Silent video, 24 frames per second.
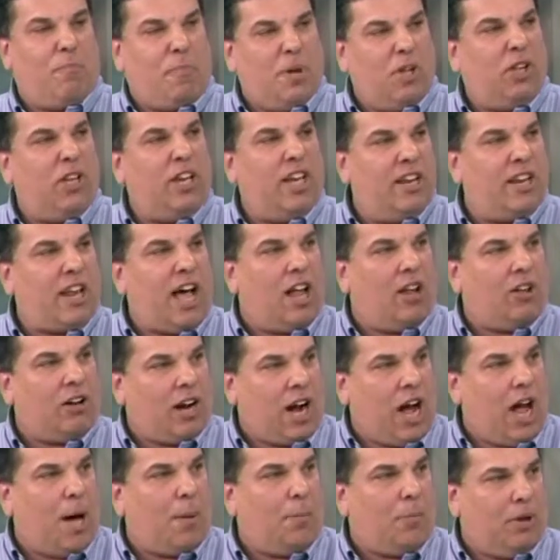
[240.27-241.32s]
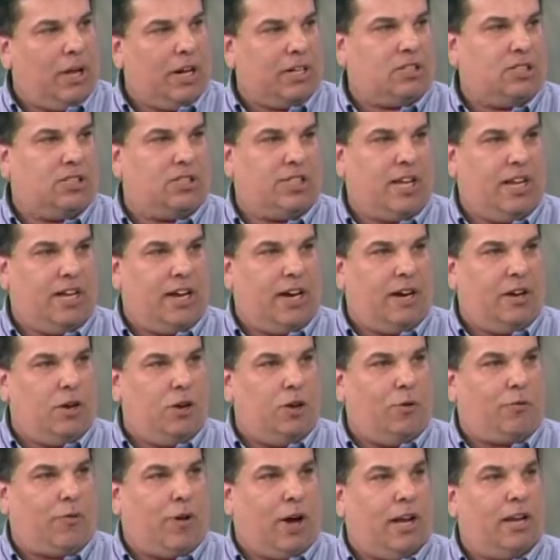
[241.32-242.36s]
billion complex at San Diego
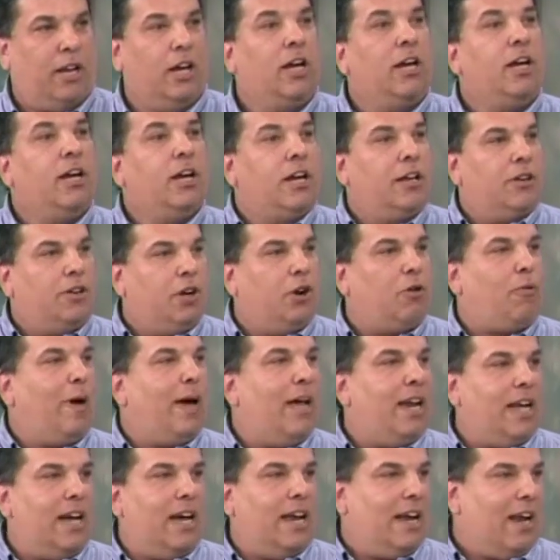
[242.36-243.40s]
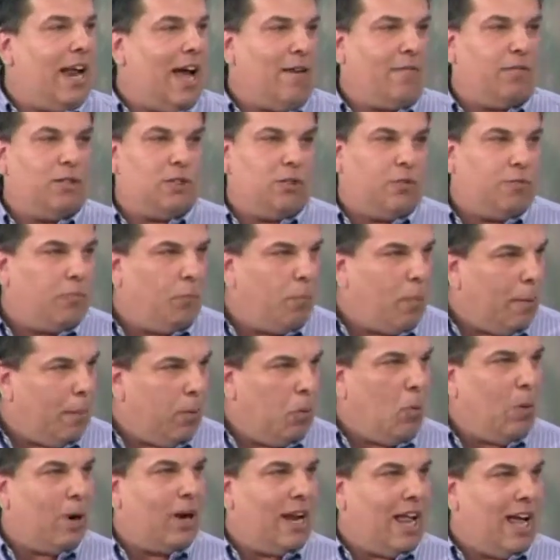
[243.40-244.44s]
Unified degrading at an average of maybe
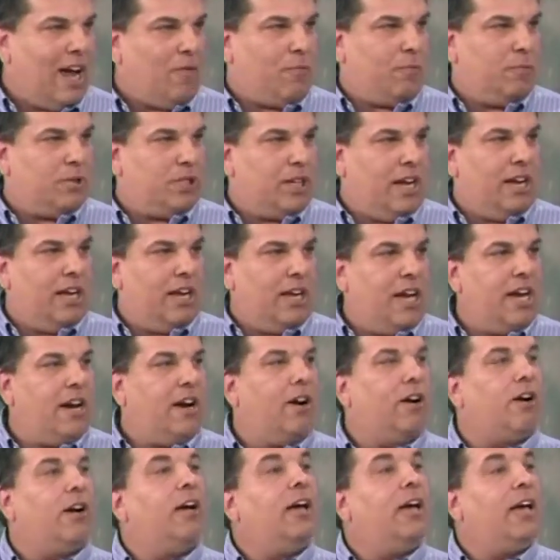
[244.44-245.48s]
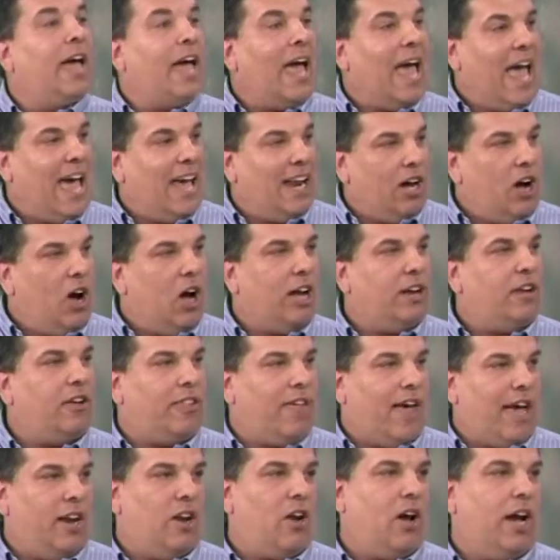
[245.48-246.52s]
1.5% a year, adding on to
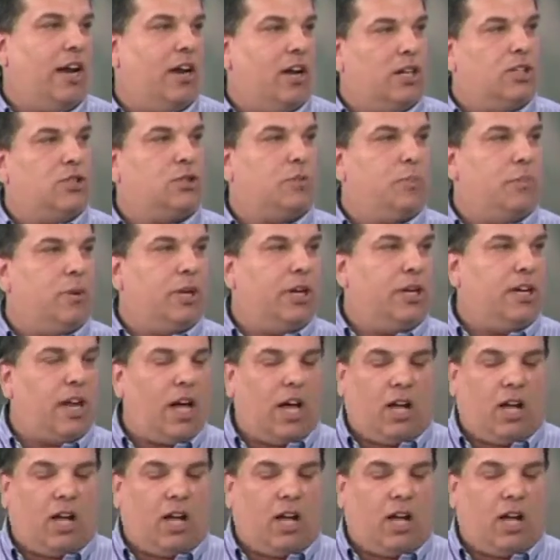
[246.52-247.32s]
that $900 million.